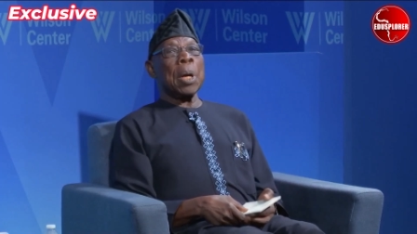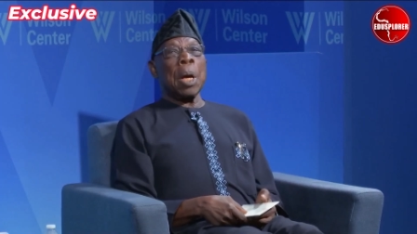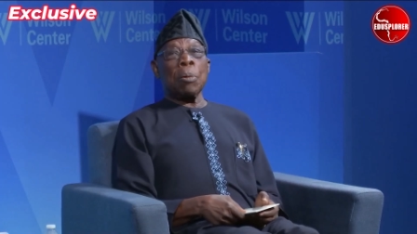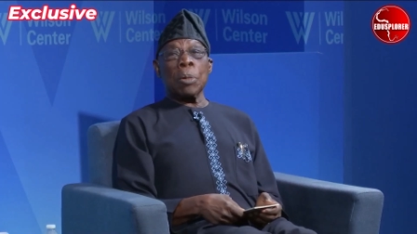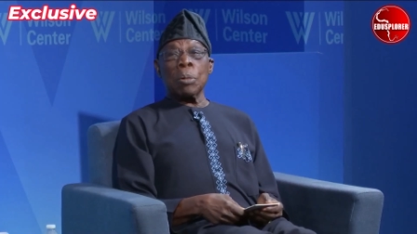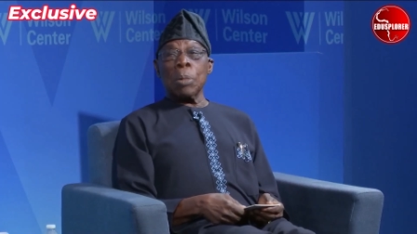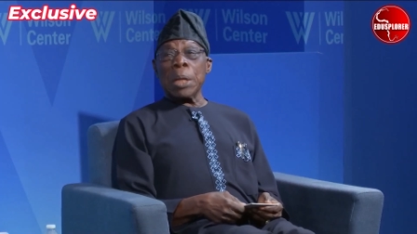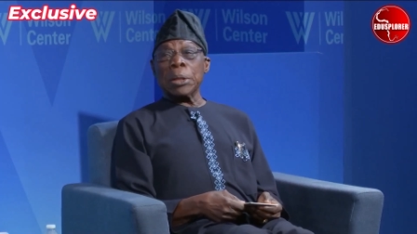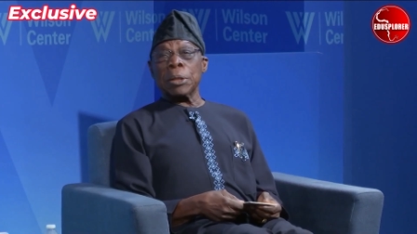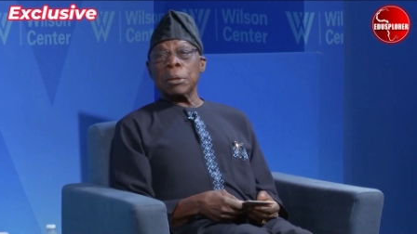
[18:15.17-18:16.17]
And we
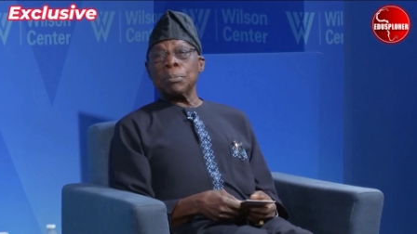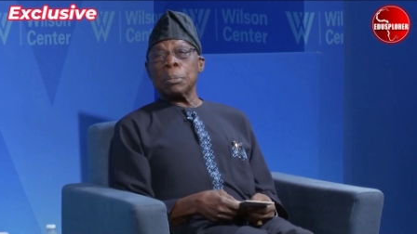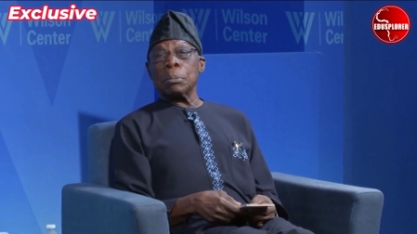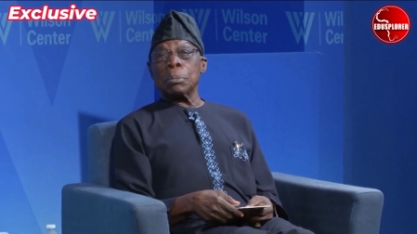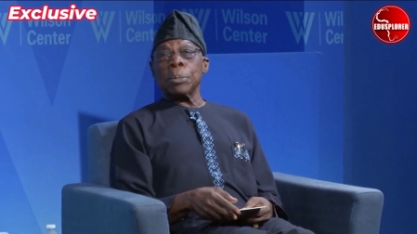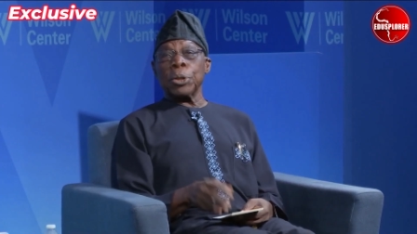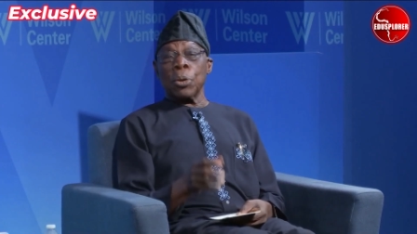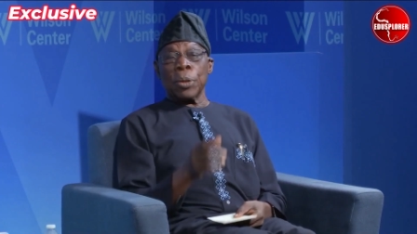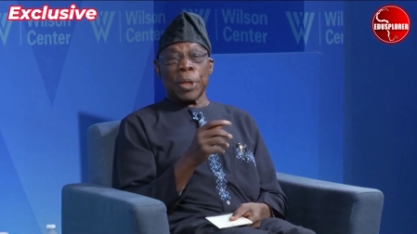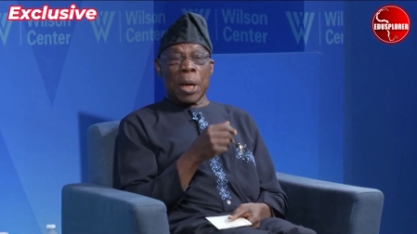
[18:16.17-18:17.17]
went
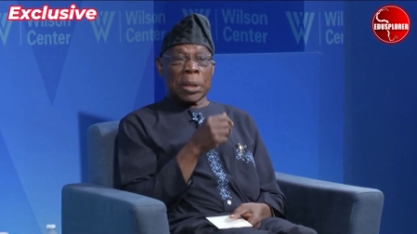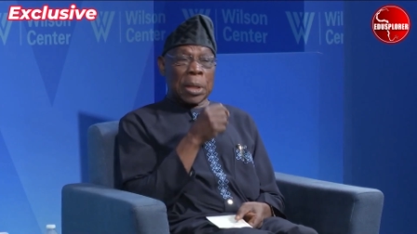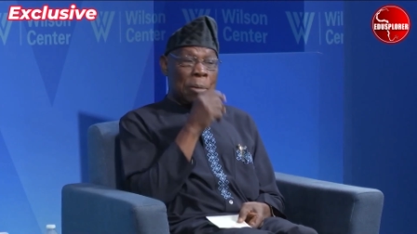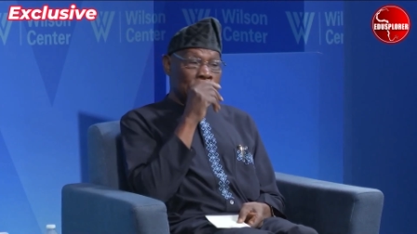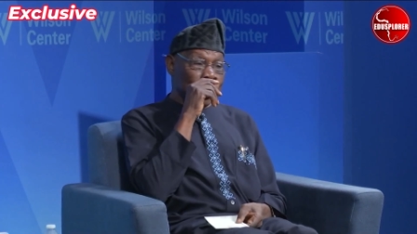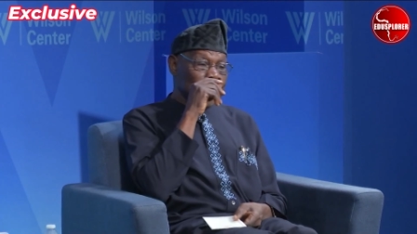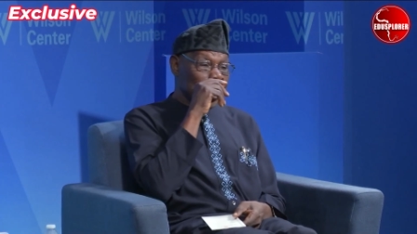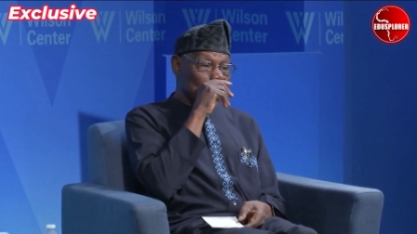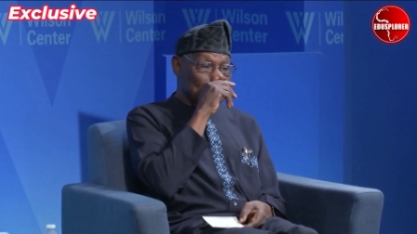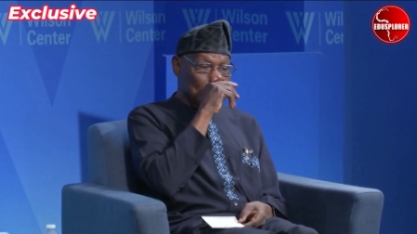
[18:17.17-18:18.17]
beyond that and we say,
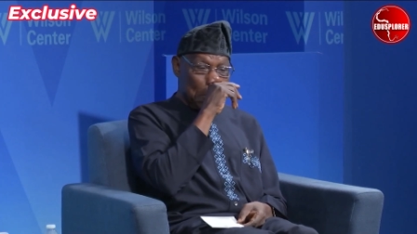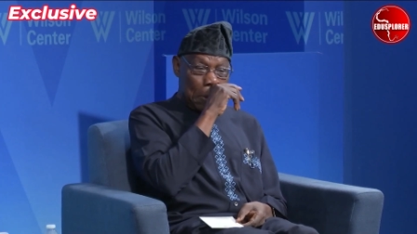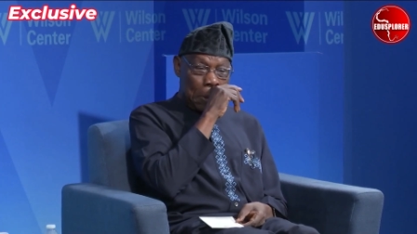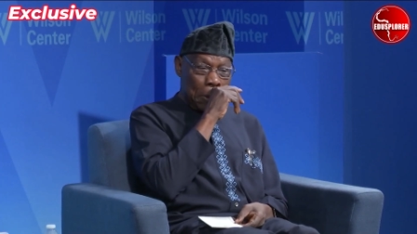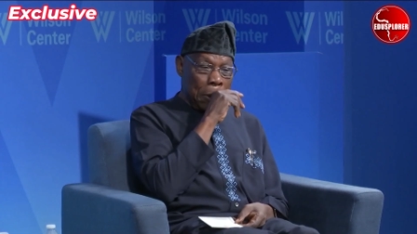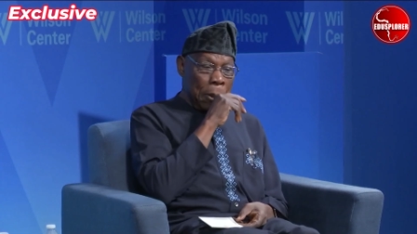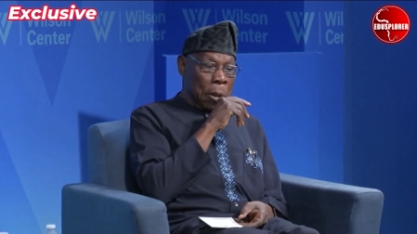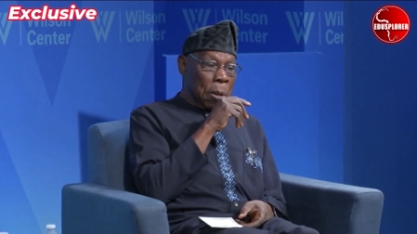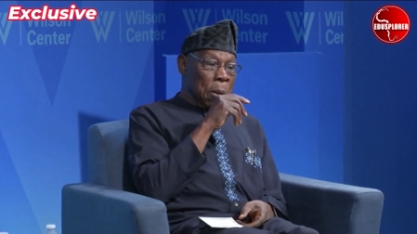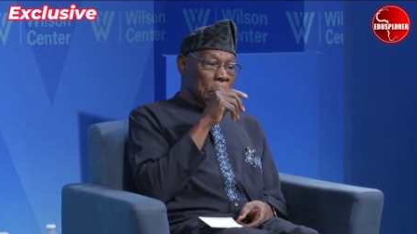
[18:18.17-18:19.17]
look,
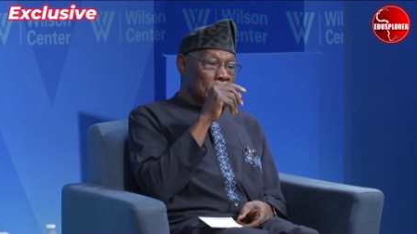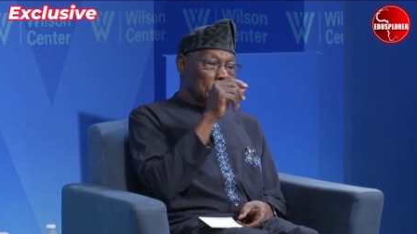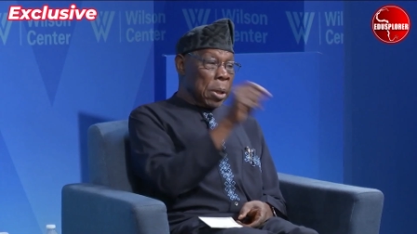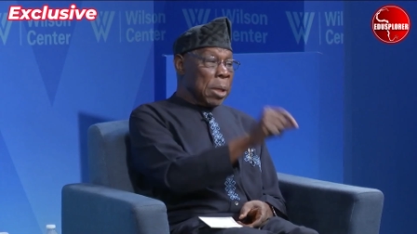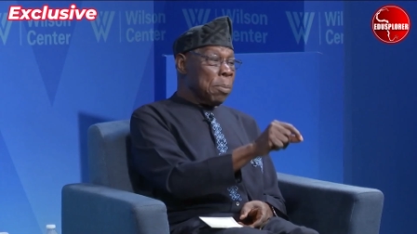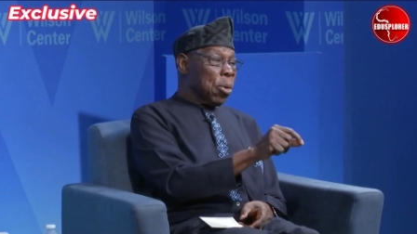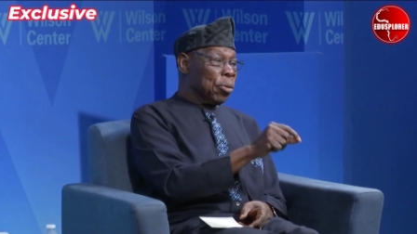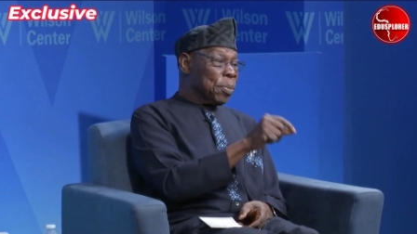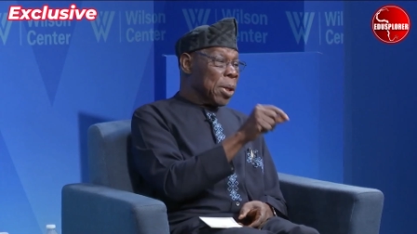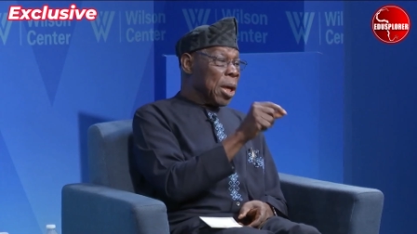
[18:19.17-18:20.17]
we
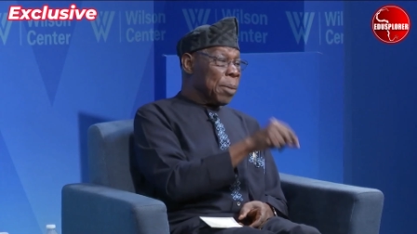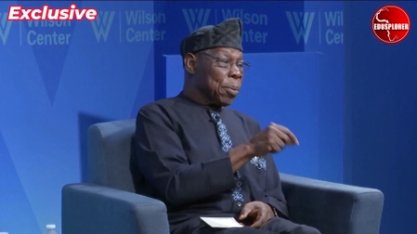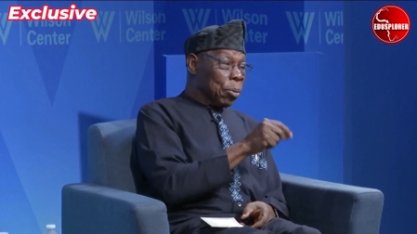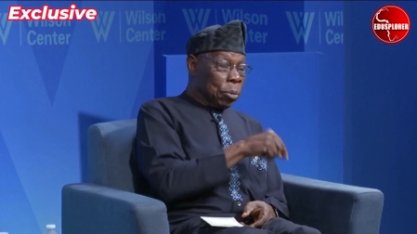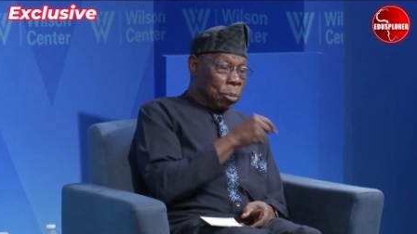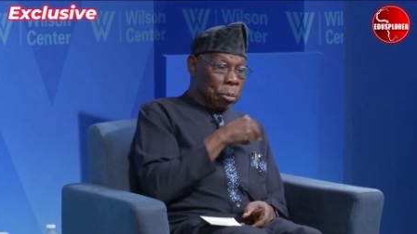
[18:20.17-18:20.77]
must be able